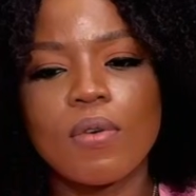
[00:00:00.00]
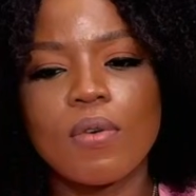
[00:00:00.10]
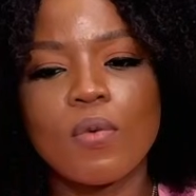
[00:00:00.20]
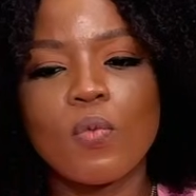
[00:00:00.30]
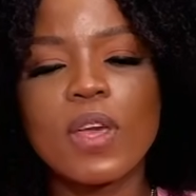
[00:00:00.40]

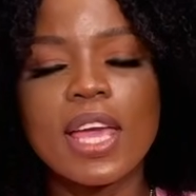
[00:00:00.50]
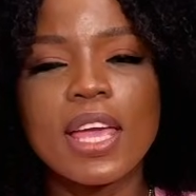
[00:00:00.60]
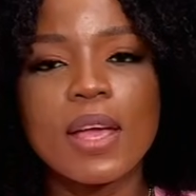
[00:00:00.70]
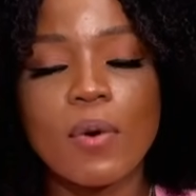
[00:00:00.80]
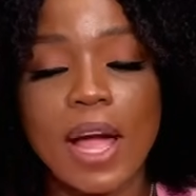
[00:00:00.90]

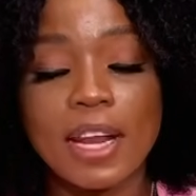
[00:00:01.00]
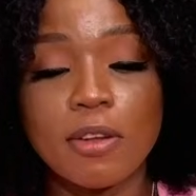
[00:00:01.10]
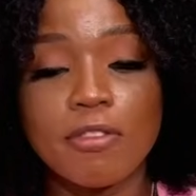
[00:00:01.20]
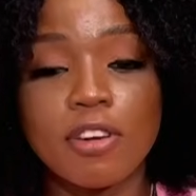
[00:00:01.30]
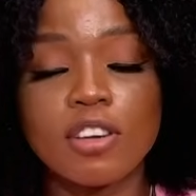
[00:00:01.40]
we had a
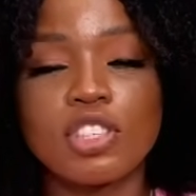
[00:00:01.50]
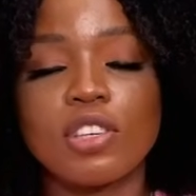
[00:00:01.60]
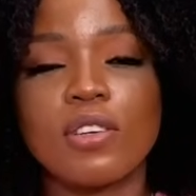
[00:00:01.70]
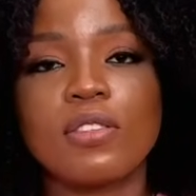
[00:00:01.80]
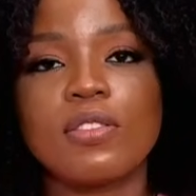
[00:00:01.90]

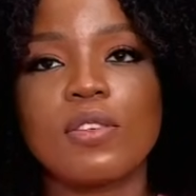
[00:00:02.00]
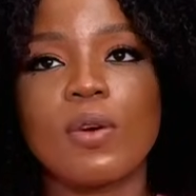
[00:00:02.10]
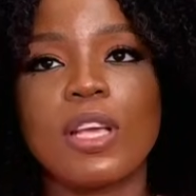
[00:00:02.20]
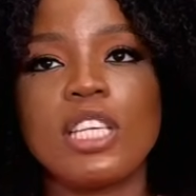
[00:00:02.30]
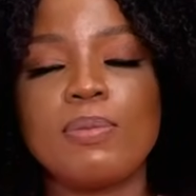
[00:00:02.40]
function, so
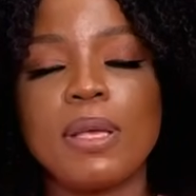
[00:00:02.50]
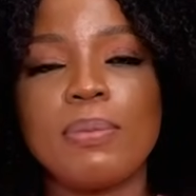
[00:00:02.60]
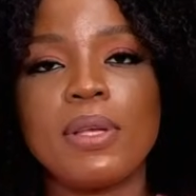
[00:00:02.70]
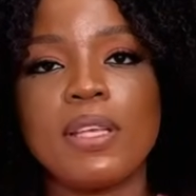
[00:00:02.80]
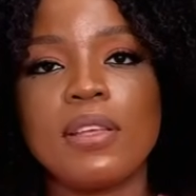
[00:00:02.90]
his
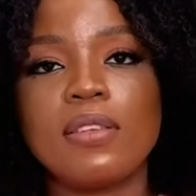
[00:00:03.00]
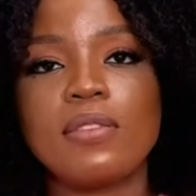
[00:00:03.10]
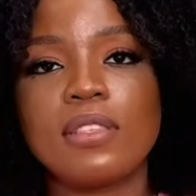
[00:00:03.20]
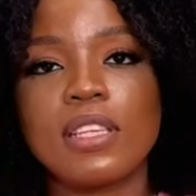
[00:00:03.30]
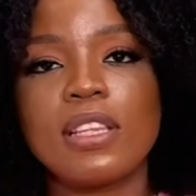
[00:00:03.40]

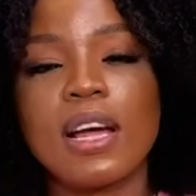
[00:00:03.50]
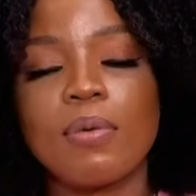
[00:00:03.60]
babysitter